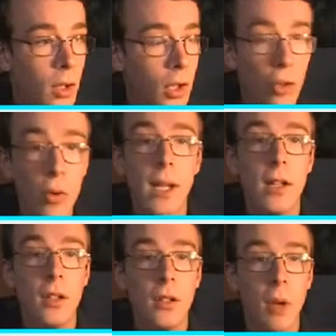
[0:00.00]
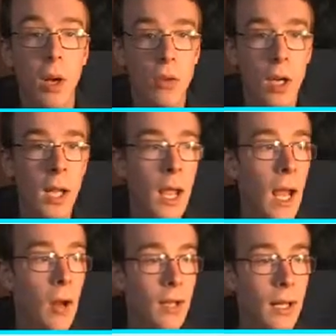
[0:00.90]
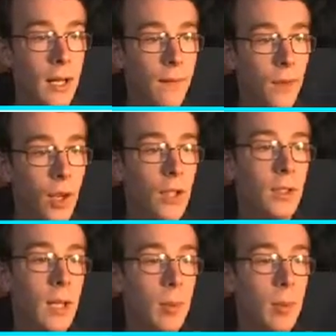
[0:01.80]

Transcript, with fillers: A critical as well, real. How did he hit first? I